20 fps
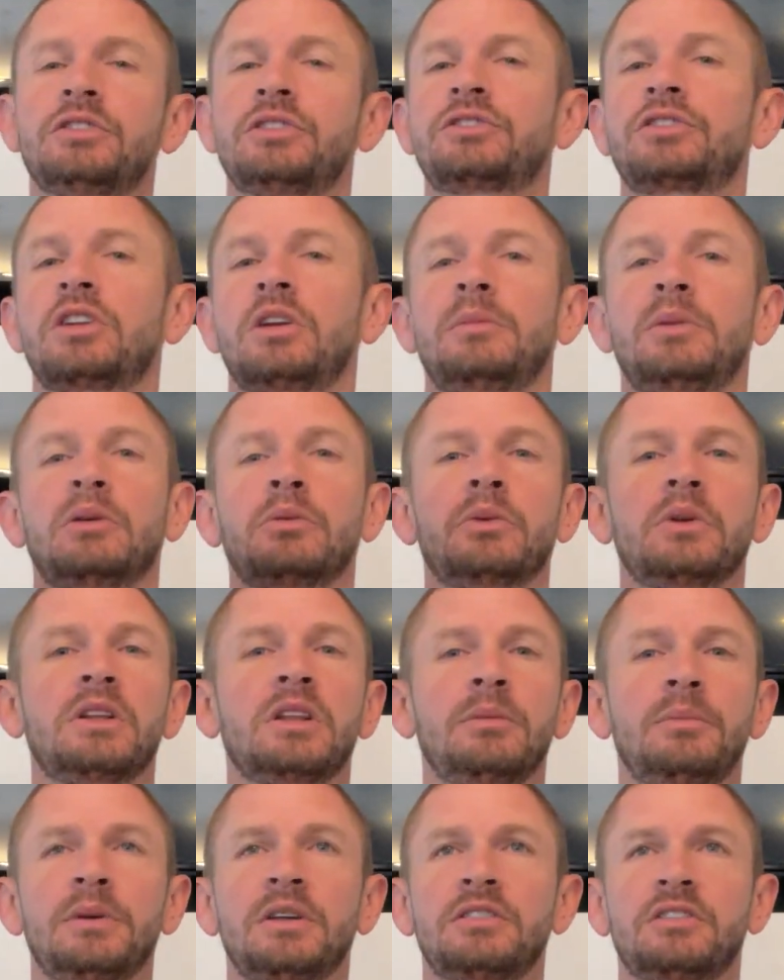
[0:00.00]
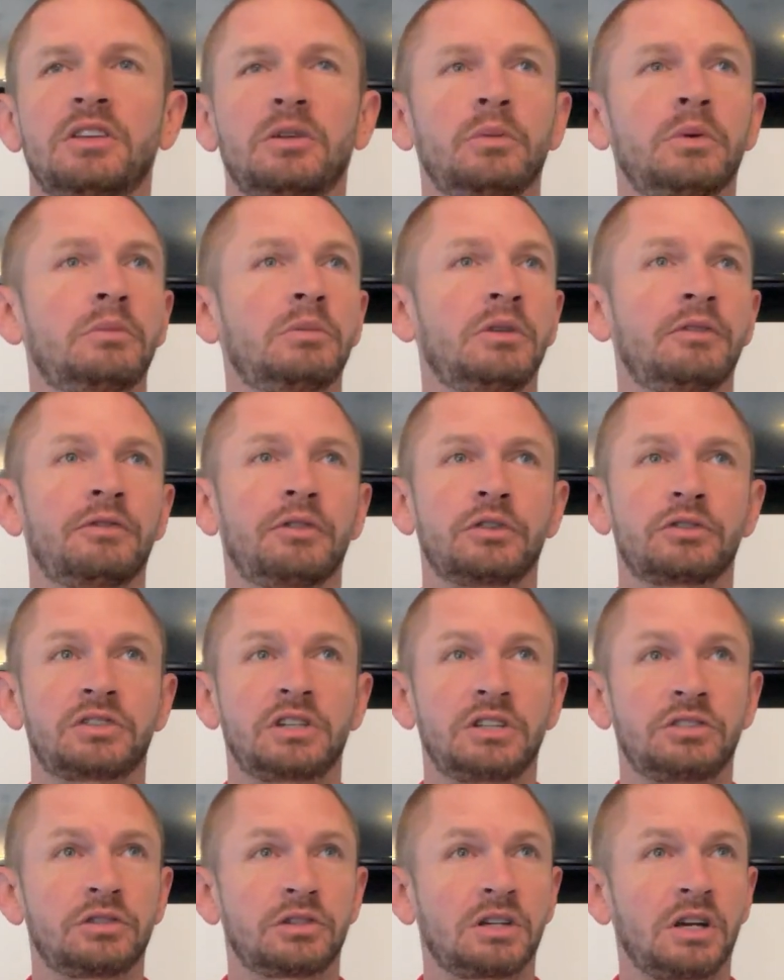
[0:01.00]
It's going to be really busy when we first
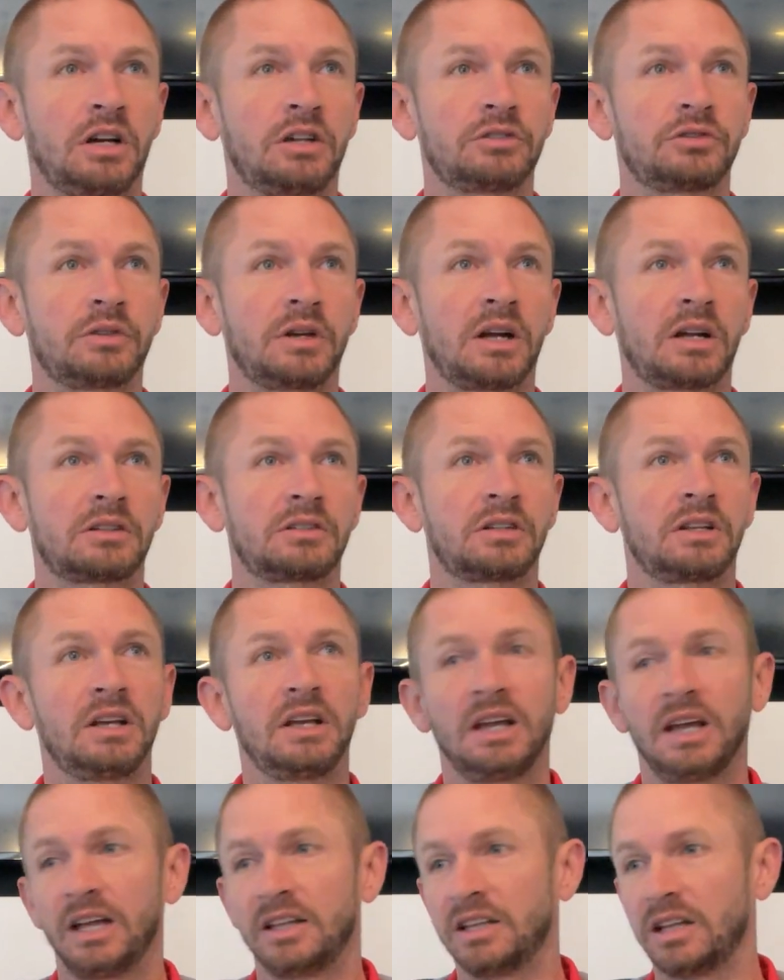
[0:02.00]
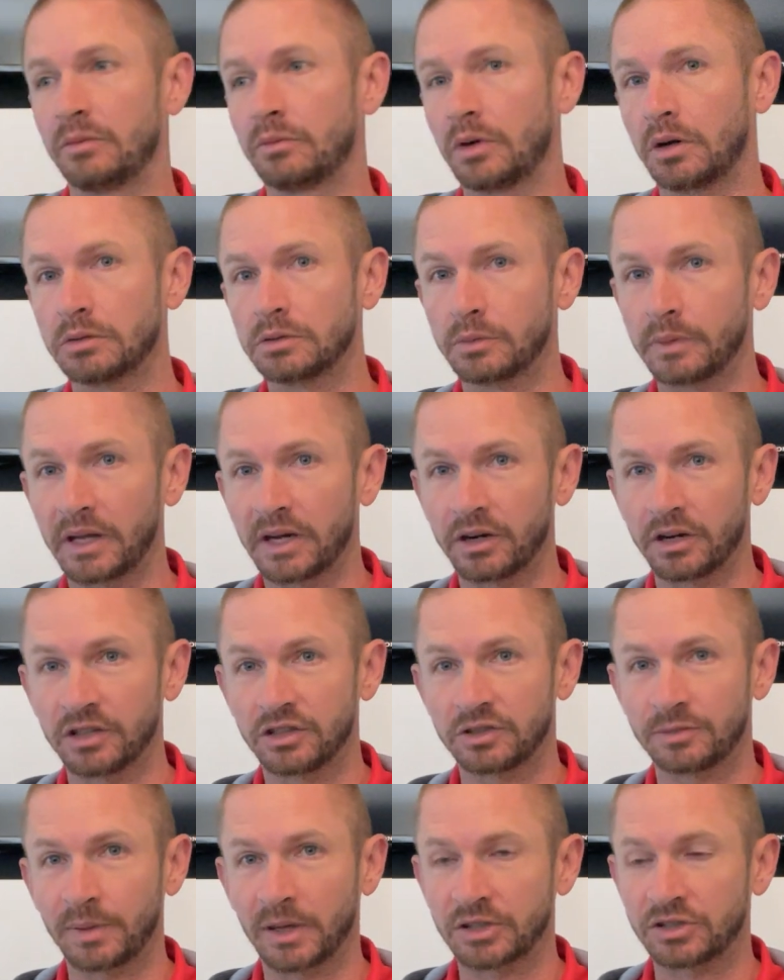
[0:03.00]
get your contract. And then while we wait on
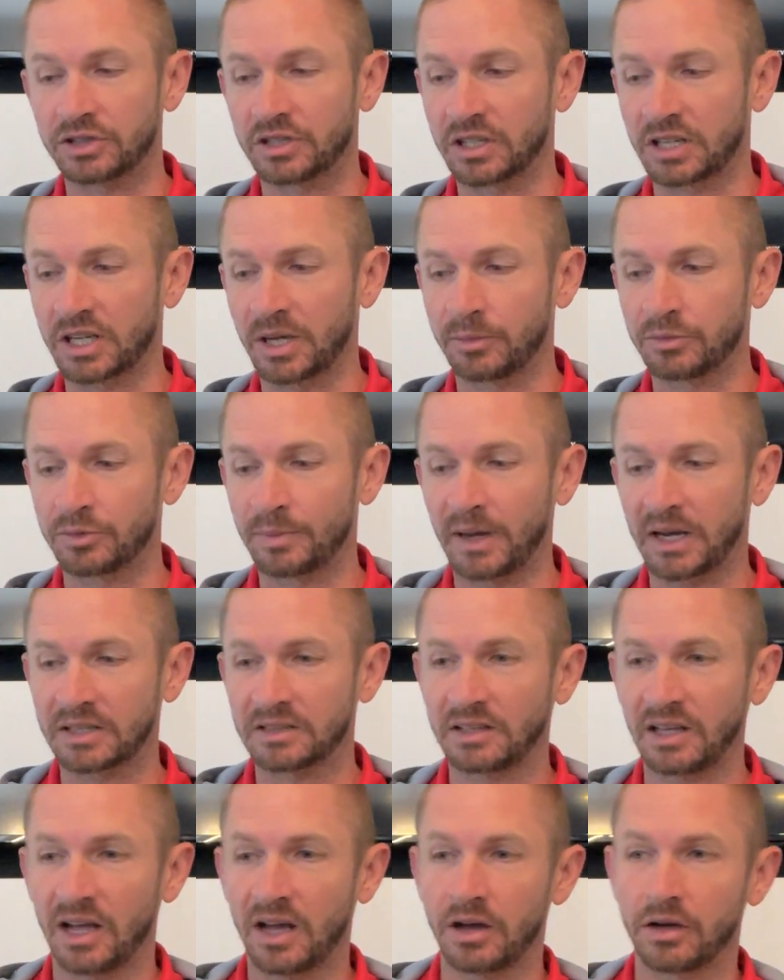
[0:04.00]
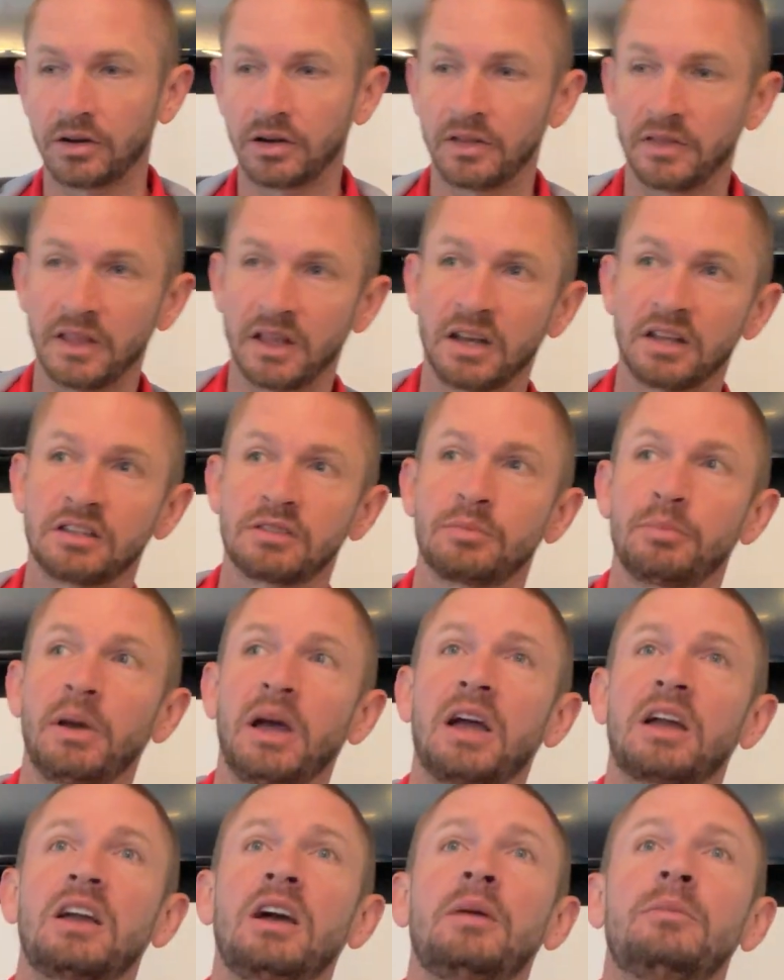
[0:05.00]
inspection, it comes back down. And then it's
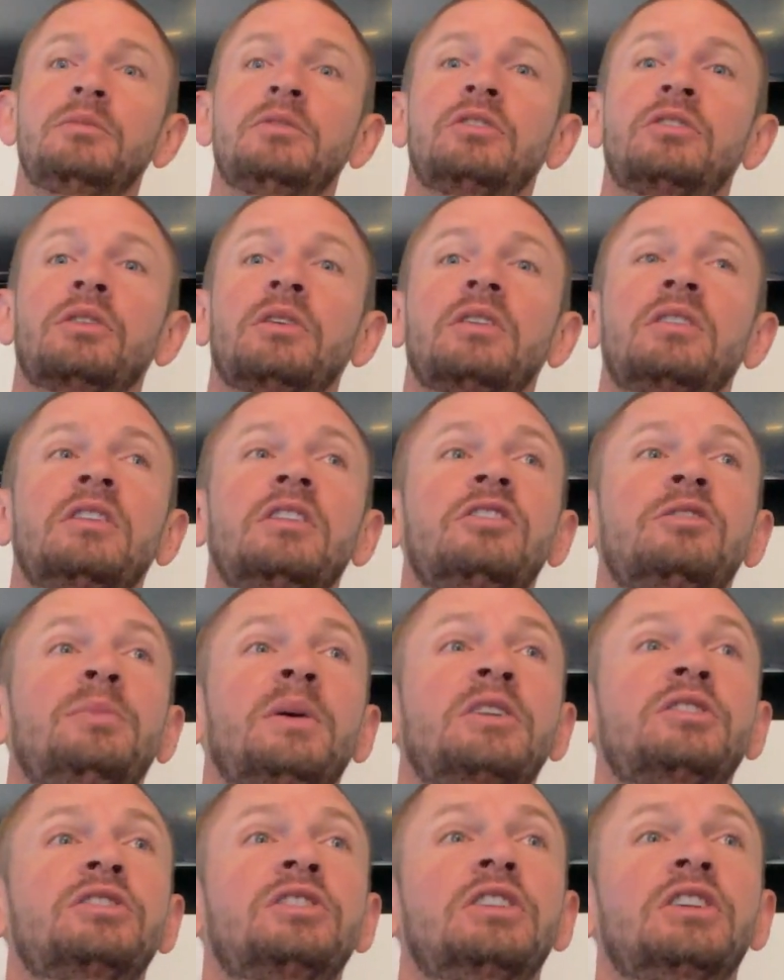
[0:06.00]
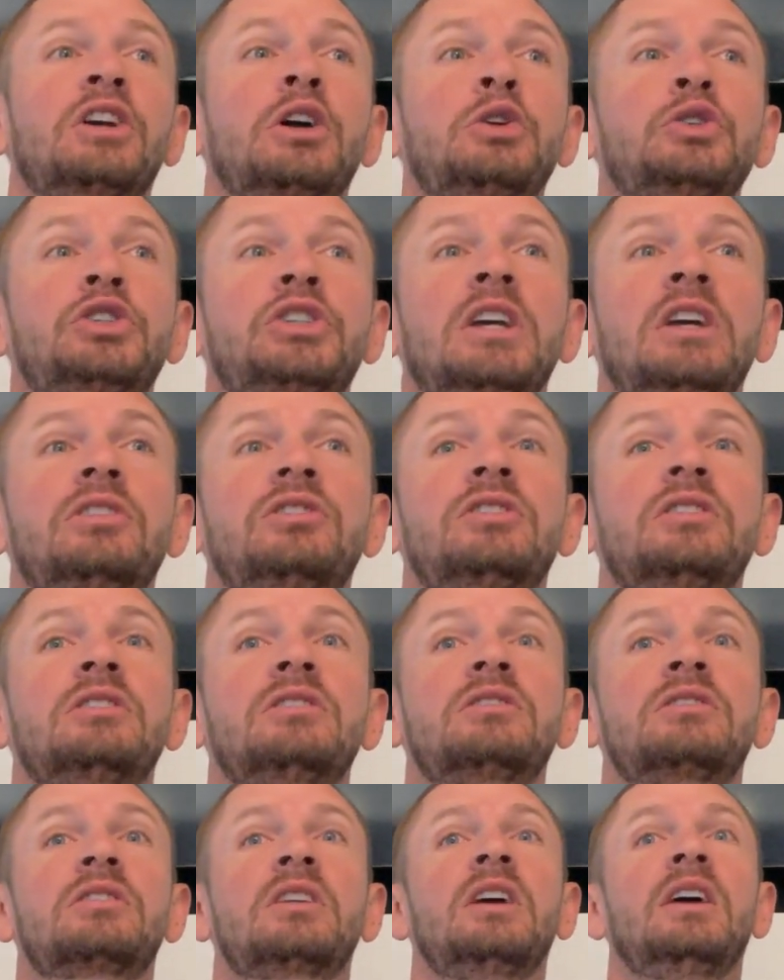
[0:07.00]
back up during the inspection
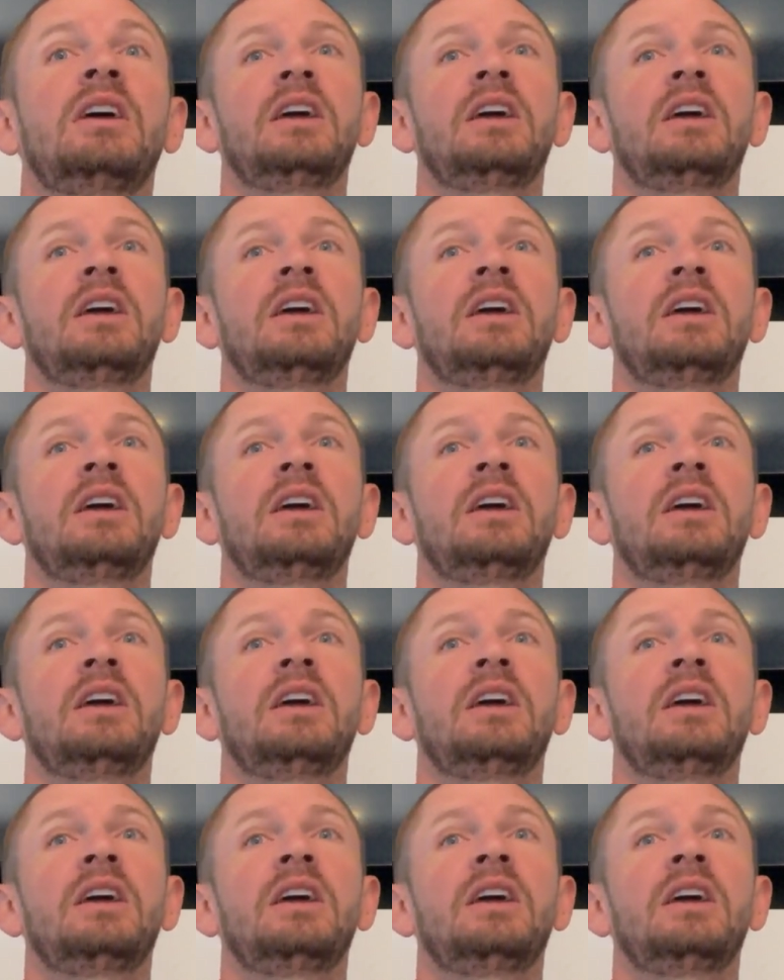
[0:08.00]
negotiations.